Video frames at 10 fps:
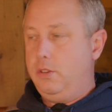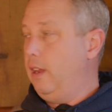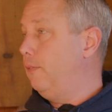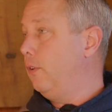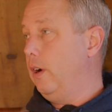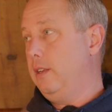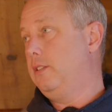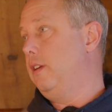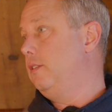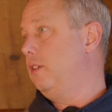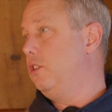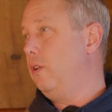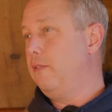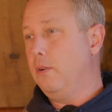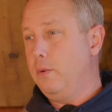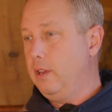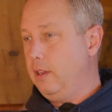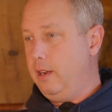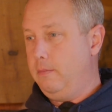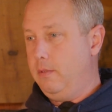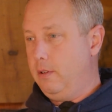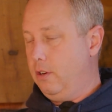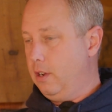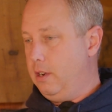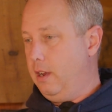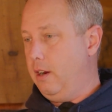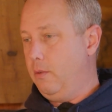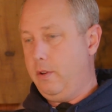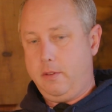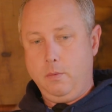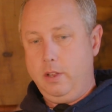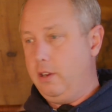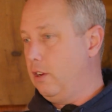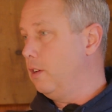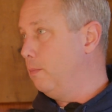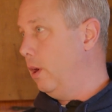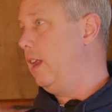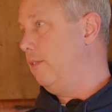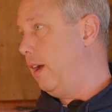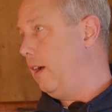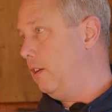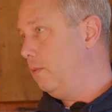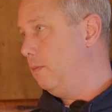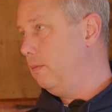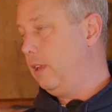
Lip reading: see, for instance, that you have a really good deer with a really good breeding value,